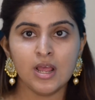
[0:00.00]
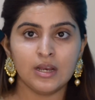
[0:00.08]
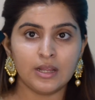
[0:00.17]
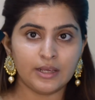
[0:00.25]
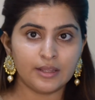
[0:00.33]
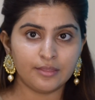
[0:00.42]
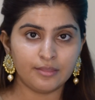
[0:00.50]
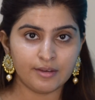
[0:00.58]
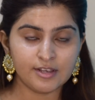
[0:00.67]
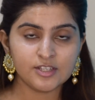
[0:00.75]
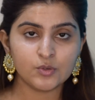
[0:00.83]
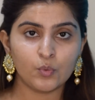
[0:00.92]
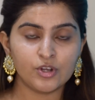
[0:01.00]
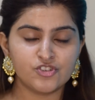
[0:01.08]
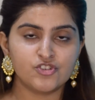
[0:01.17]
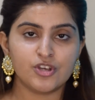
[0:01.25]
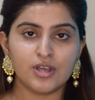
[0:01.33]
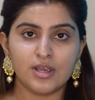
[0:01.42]
like this
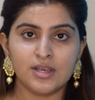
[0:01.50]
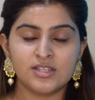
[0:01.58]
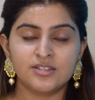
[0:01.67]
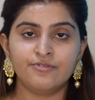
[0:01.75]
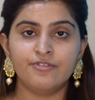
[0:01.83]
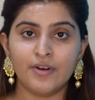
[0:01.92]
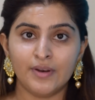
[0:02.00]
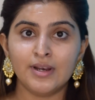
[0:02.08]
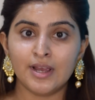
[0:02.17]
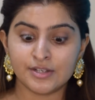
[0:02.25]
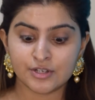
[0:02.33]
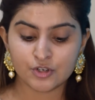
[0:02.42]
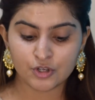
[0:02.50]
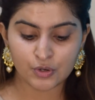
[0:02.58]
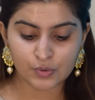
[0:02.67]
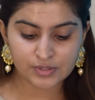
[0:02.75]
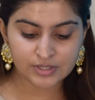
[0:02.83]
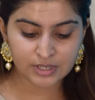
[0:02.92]
which is very lighter to
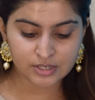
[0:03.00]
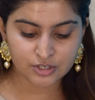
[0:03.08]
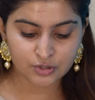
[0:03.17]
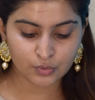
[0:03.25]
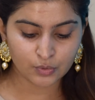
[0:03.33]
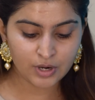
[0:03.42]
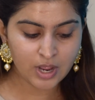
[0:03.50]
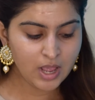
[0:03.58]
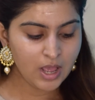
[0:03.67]
your skin tone,